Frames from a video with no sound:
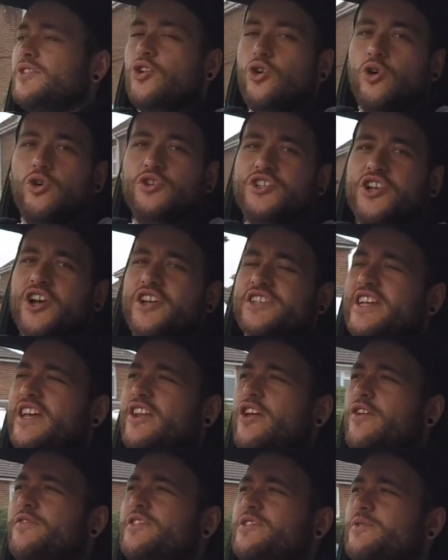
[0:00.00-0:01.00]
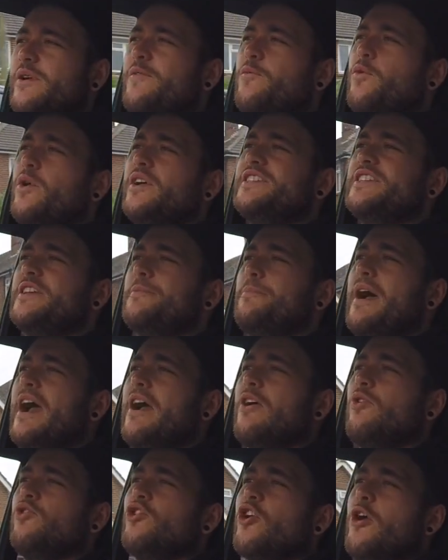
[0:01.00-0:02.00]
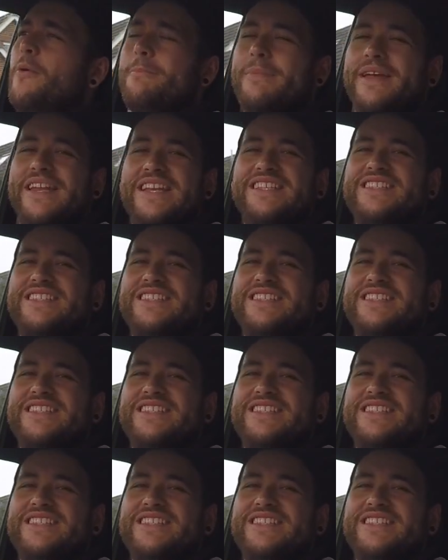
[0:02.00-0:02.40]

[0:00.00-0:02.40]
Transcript: Also guys, head over to FYD Apparel, got a mini